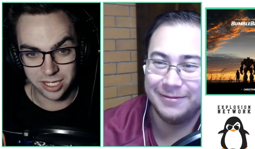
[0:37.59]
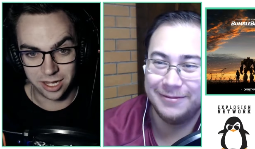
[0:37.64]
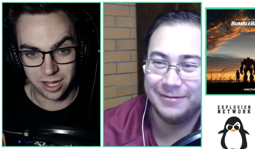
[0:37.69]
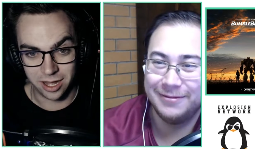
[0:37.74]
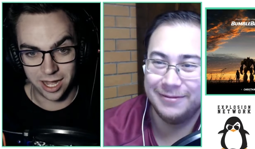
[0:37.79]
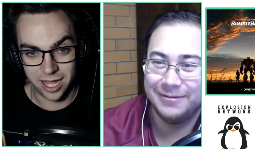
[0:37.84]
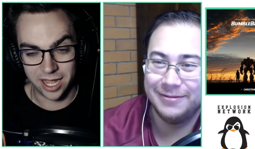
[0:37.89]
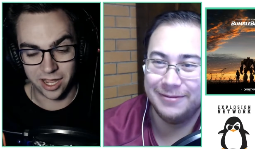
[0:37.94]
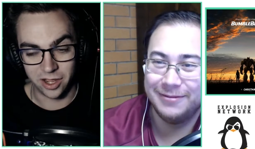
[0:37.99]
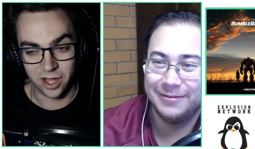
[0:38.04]

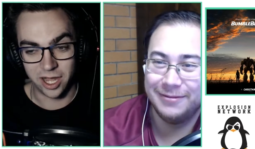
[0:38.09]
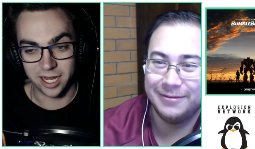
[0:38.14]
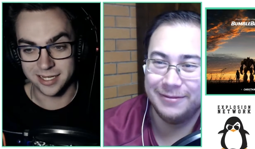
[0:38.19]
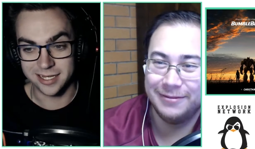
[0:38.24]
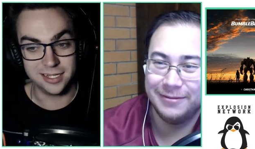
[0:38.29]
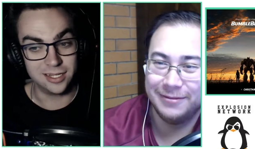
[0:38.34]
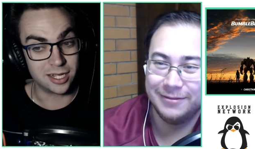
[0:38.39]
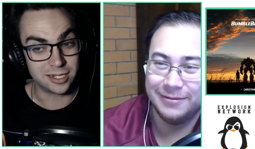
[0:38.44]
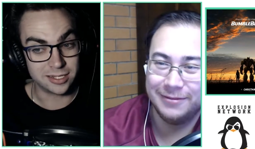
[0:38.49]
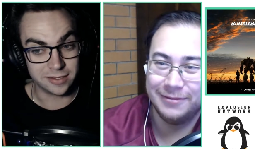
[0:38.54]
Speaker 1: I
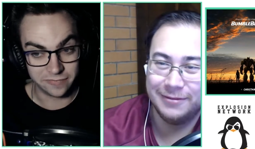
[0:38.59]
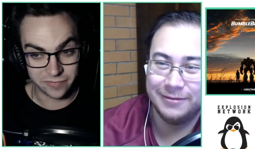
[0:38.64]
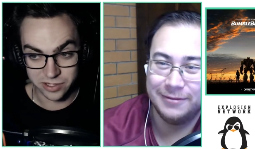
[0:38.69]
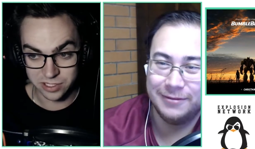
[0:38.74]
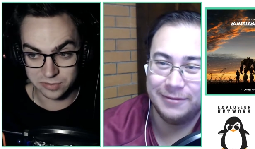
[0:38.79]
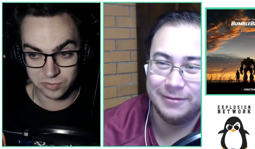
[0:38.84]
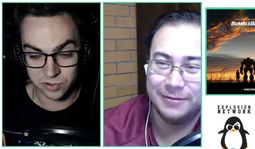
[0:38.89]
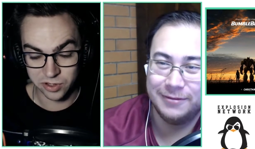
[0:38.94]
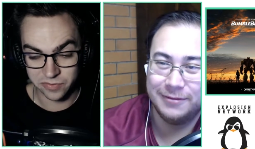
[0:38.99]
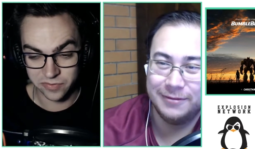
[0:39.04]
didn't like the
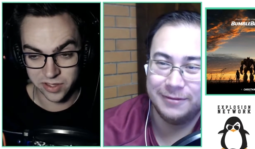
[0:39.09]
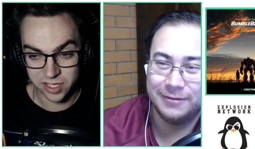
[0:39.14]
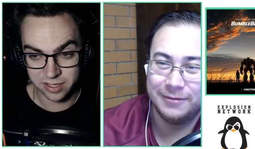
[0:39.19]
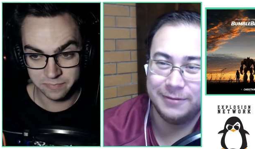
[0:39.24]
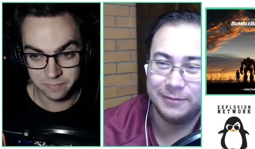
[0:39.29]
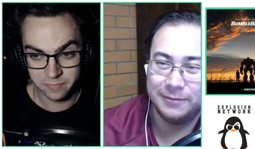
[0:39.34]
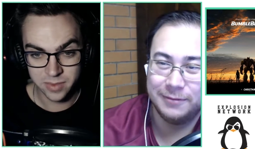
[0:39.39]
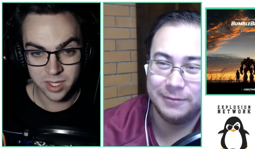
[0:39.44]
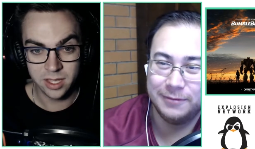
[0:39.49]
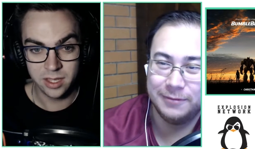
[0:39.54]
first movie,
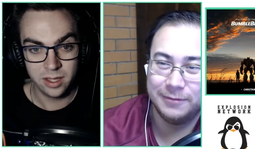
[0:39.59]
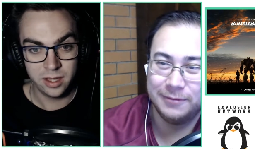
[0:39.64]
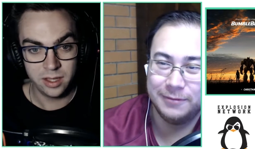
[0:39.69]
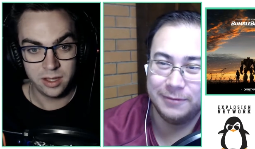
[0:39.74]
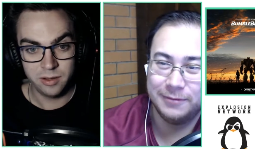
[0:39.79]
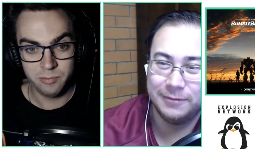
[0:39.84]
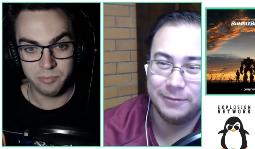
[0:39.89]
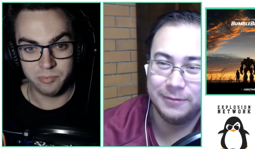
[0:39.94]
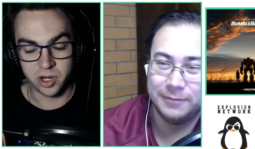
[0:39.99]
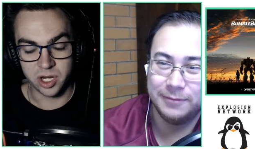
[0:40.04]

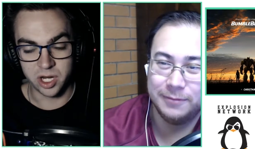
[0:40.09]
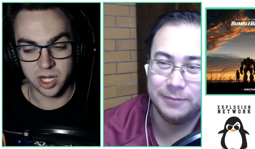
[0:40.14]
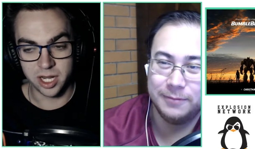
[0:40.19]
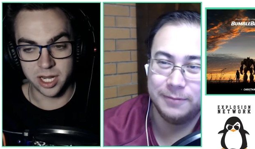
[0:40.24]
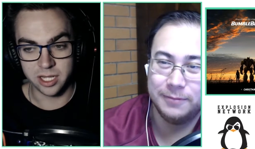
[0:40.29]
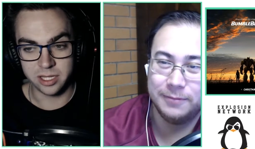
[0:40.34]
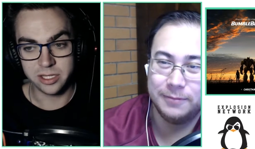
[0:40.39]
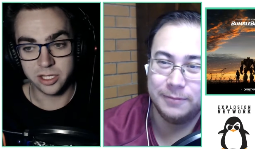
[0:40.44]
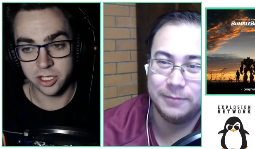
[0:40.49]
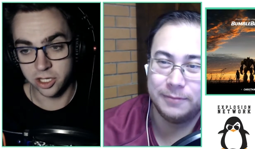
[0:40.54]
but
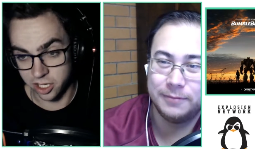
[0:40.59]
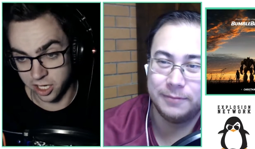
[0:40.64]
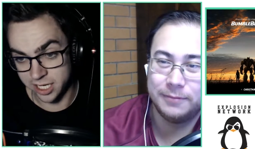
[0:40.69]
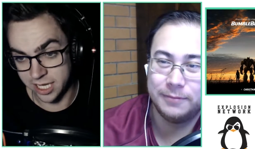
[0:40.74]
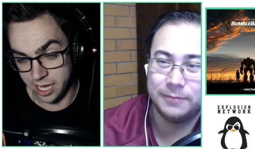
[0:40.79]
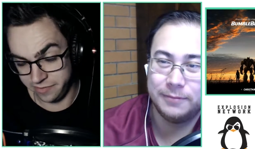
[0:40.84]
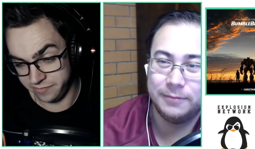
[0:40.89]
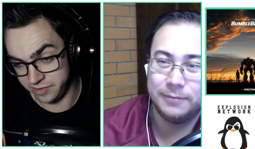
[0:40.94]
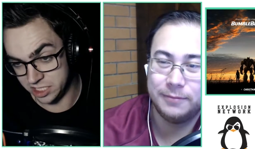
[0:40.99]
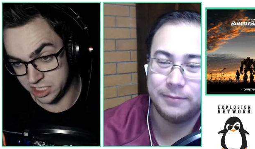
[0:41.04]
I, you know,
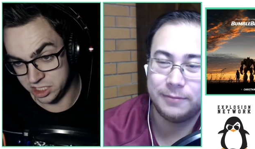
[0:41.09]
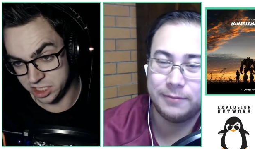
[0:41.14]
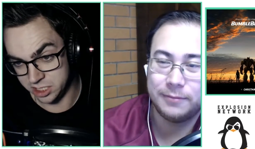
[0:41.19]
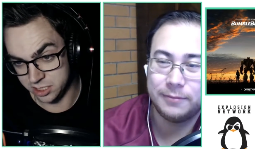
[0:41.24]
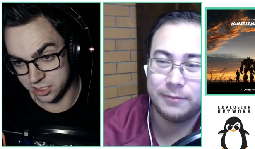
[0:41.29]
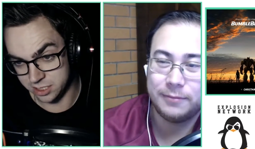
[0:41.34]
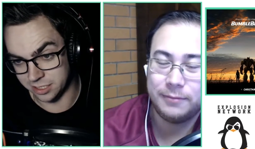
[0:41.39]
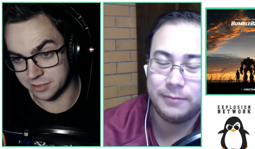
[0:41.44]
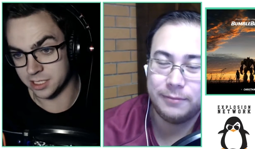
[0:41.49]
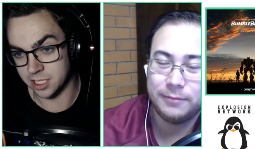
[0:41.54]
gave it a chance.
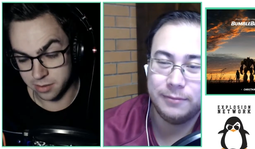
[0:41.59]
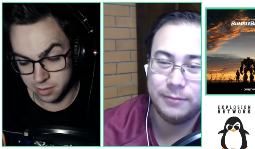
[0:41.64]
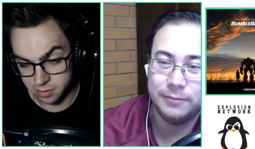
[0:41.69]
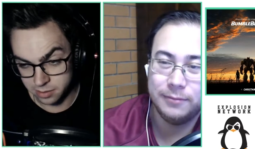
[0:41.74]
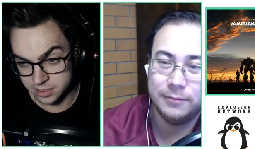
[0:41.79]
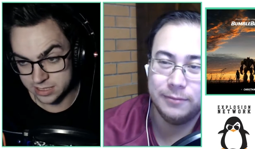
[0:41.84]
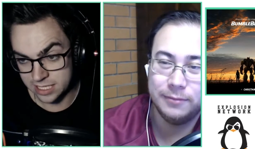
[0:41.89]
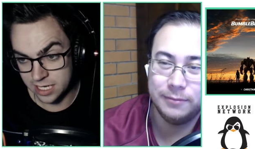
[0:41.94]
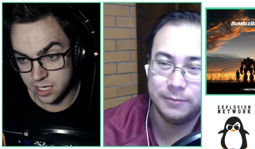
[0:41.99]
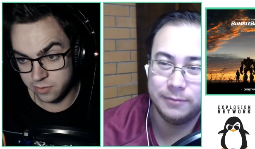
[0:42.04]
I was like,
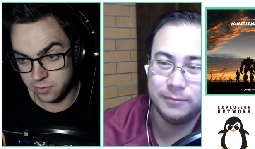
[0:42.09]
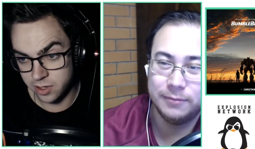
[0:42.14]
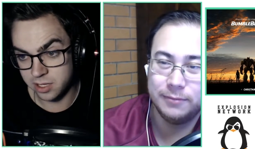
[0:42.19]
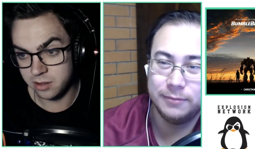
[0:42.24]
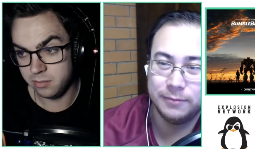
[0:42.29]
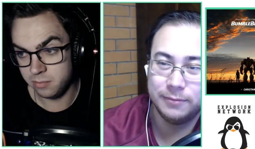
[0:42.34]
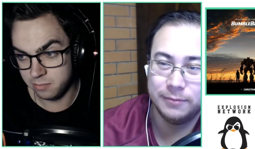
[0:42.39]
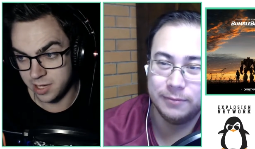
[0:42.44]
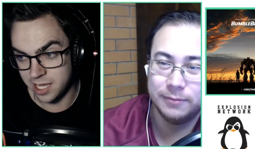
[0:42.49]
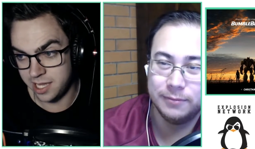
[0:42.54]
second
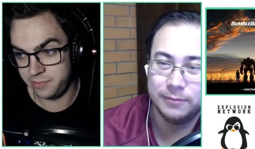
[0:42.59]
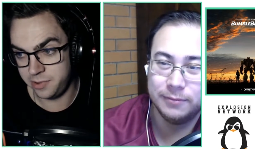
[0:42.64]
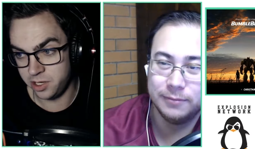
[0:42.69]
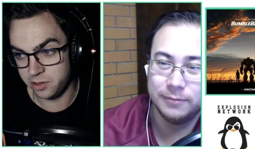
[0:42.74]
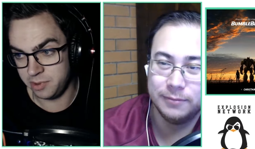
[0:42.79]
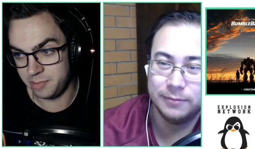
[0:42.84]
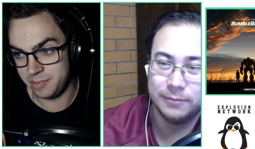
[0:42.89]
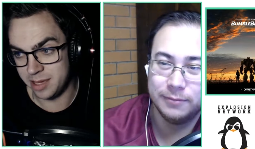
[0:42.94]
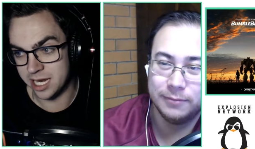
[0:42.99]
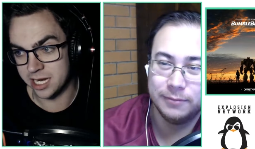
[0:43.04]
one, maybe
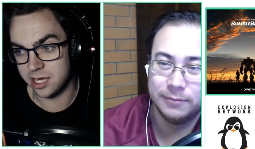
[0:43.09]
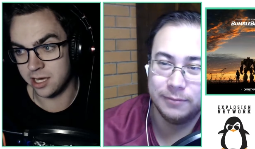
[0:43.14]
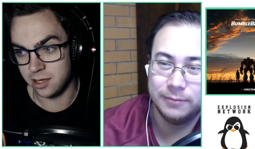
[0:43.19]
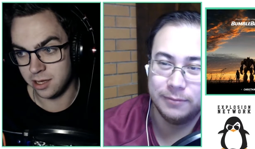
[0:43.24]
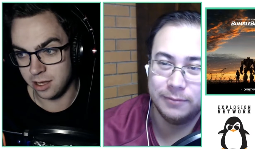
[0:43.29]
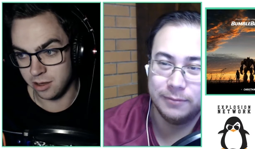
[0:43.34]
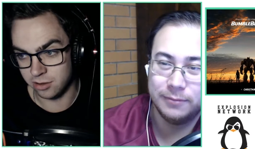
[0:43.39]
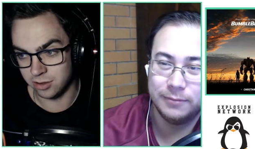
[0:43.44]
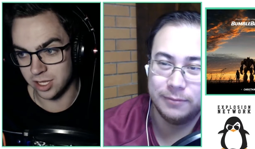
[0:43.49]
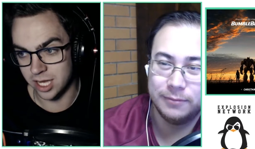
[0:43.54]
it'll be better.
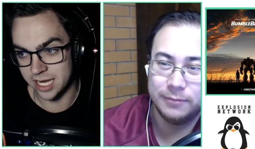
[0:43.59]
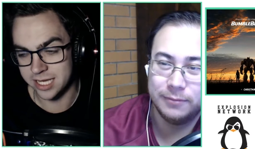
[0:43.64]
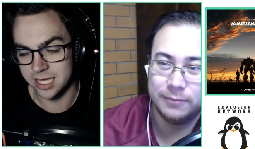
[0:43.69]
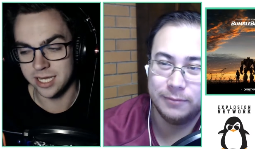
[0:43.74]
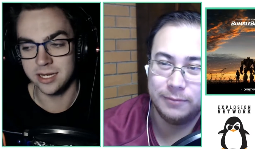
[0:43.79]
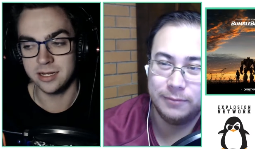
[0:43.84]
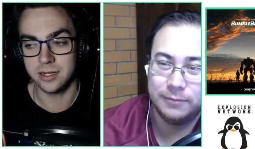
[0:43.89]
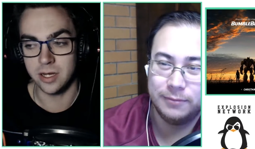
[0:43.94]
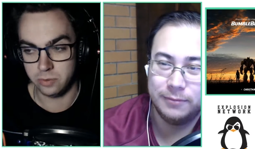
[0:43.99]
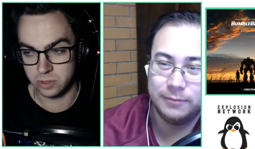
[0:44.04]
I'll like
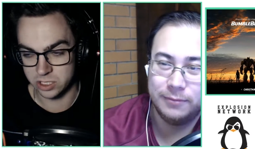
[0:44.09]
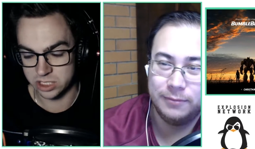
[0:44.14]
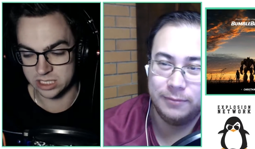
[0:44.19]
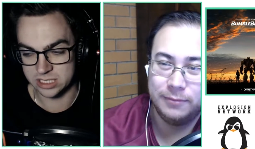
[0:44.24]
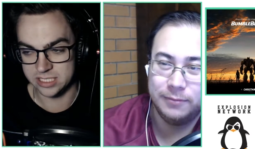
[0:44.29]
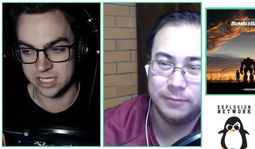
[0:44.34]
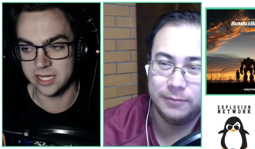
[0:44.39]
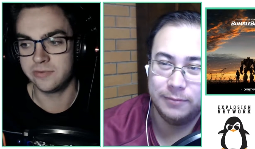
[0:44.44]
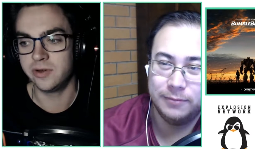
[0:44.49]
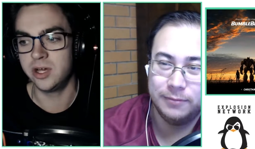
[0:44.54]
it. I watched the
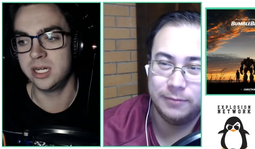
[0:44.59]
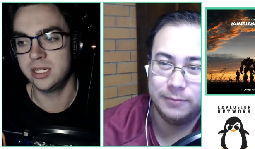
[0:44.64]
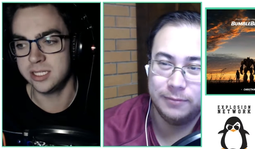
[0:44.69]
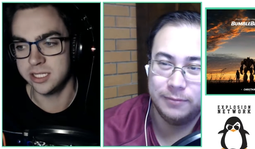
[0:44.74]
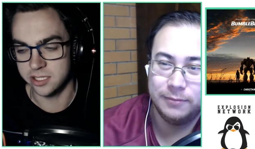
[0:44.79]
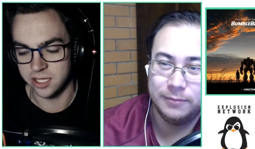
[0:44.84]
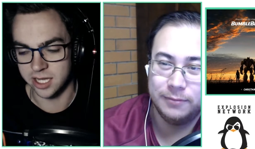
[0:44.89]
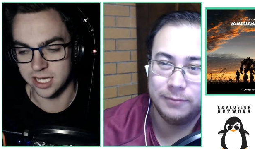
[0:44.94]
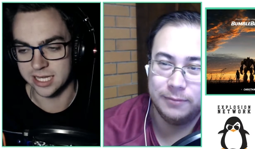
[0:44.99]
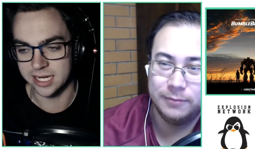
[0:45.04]
second one,
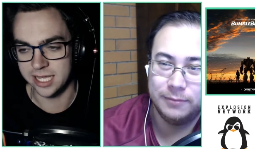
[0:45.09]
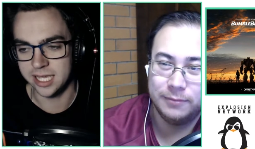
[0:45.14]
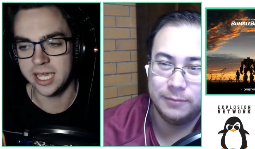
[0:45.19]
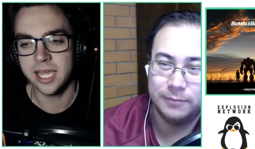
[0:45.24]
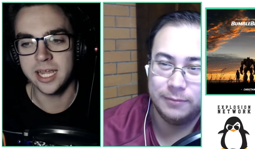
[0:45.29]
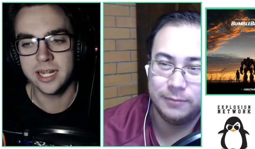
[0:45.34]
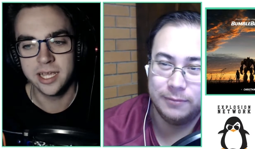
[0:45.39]
didn't like it again.